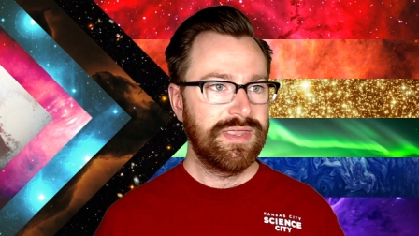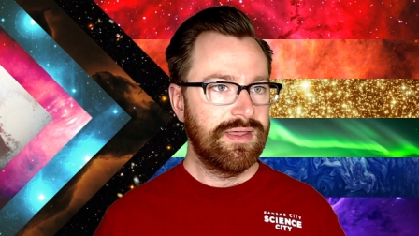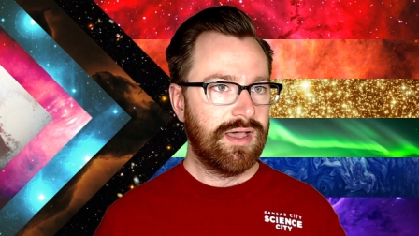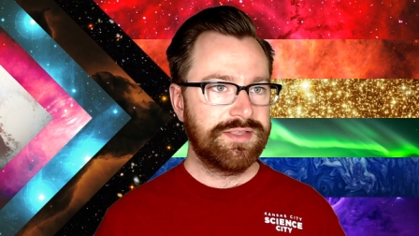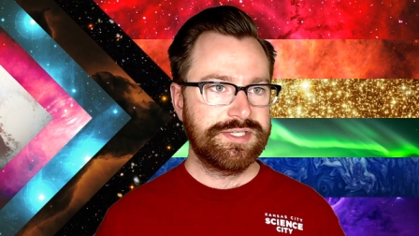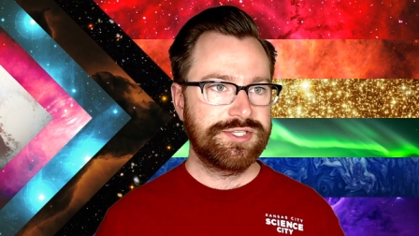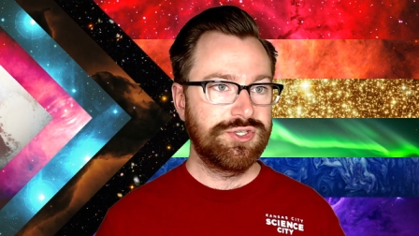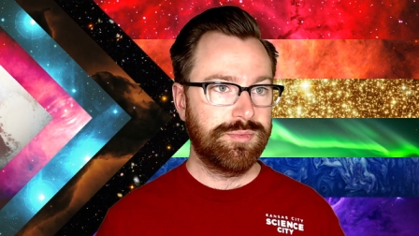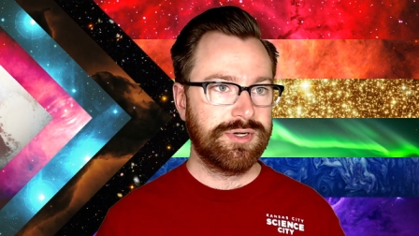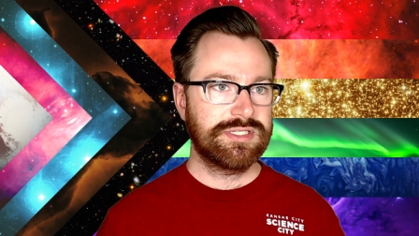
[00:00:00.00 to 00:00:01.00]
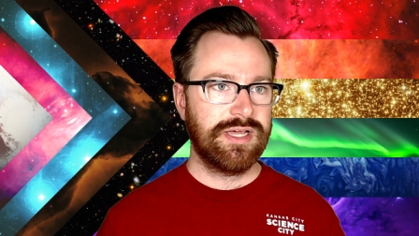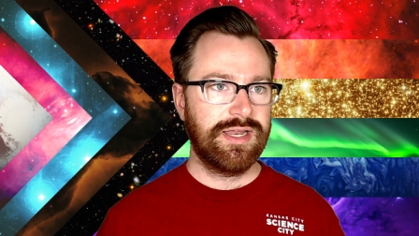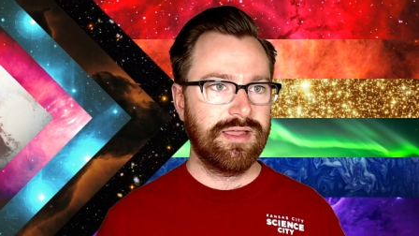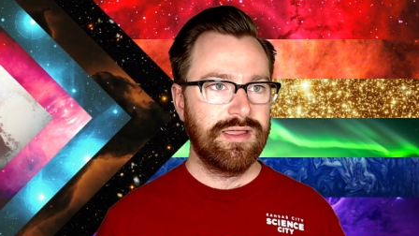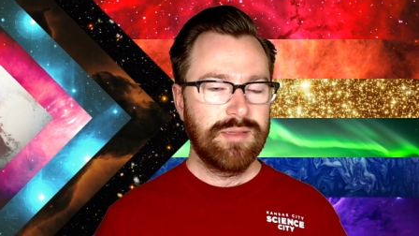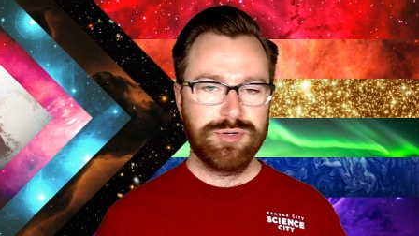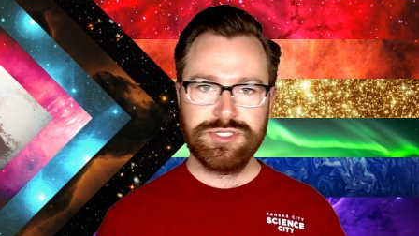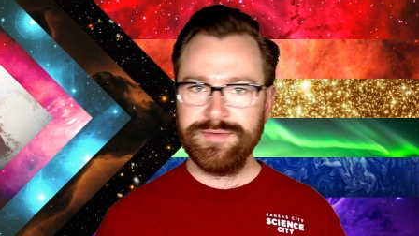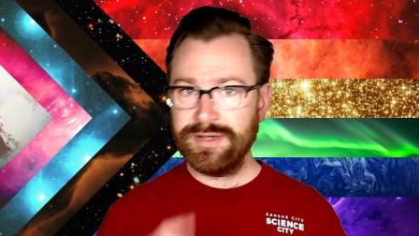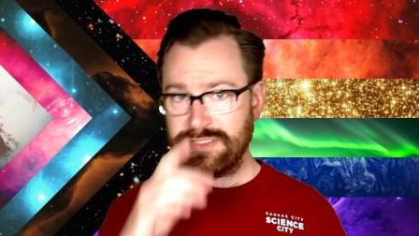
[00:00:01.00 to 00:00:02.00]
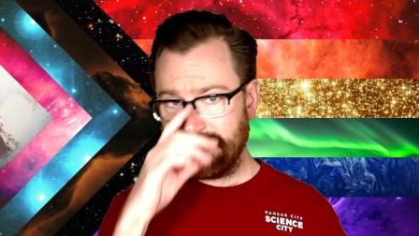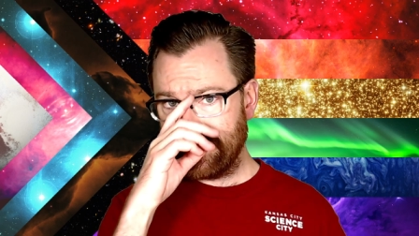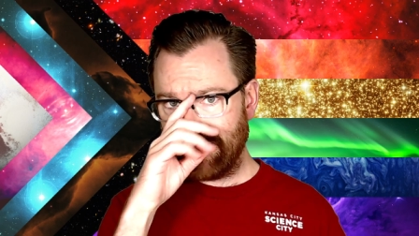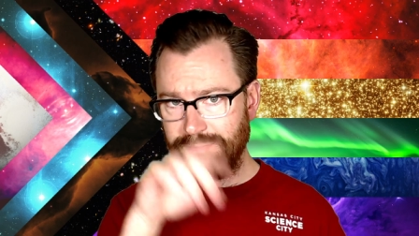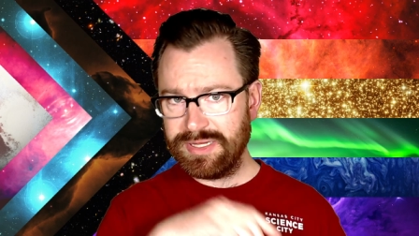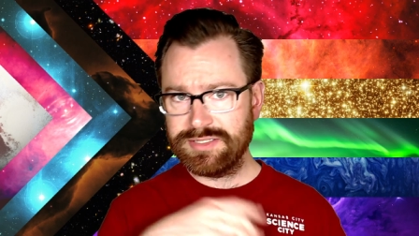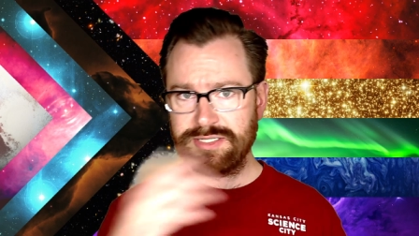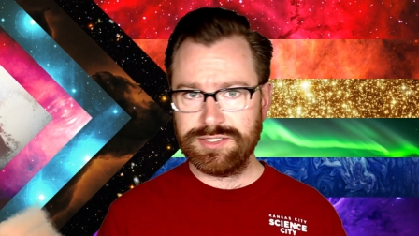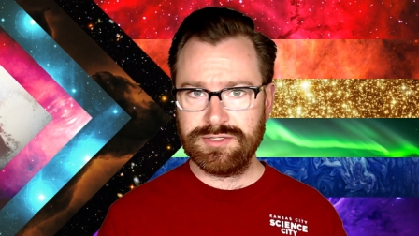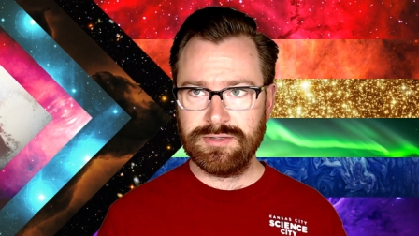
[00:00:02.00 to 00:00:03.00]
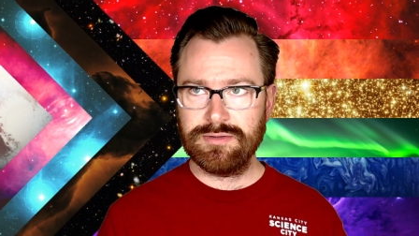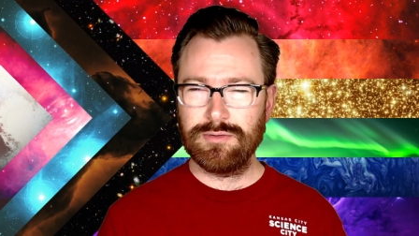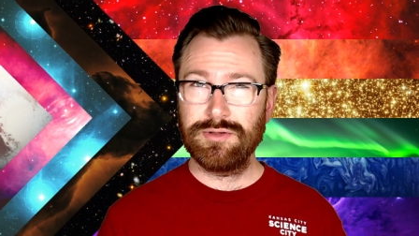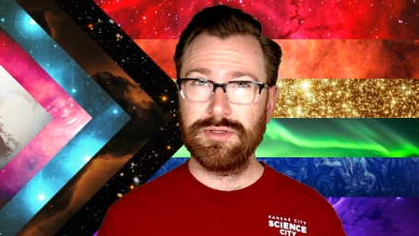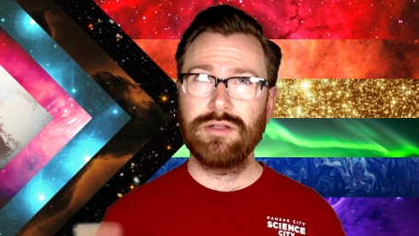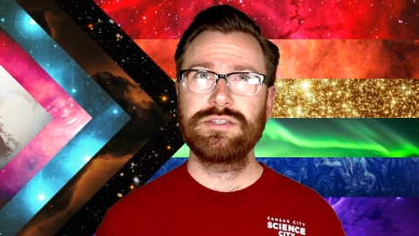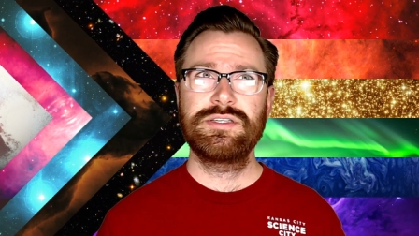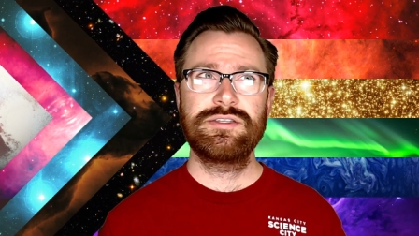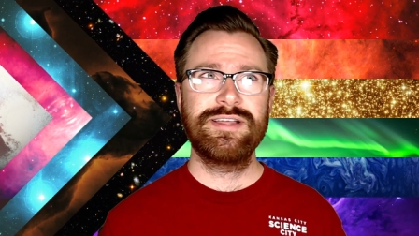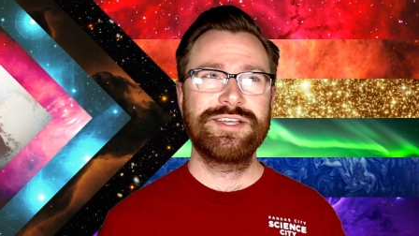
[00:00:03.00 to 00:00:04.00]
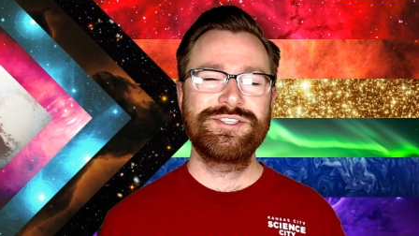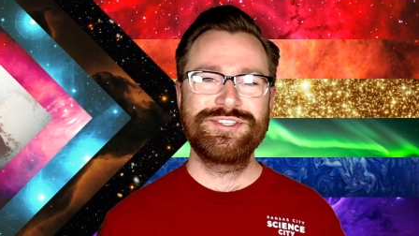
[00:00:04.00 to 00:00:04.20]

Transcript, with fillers: uh, this is super exciting. Perseverance is the big sister or younger sister, I guess you'd